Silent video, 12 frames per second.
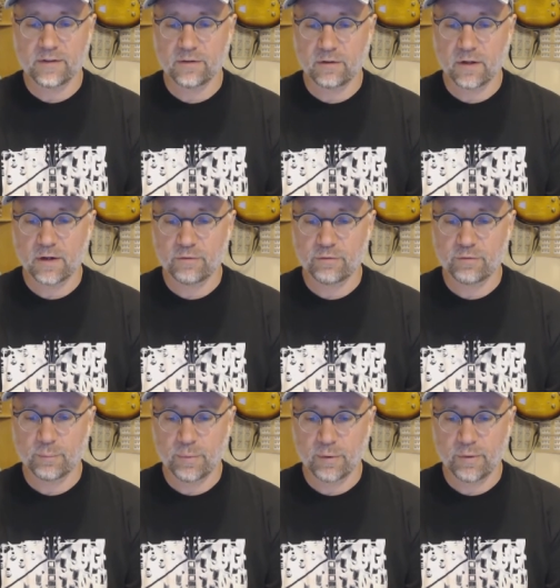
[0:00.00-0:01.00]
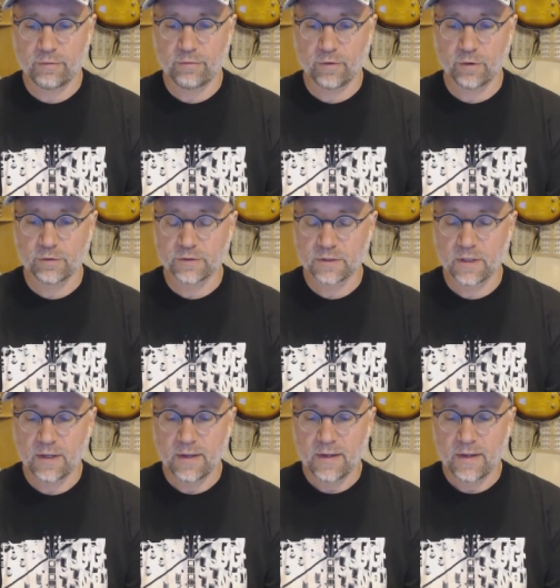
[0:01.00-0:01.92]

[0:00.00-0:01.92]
has a lot of peripherals,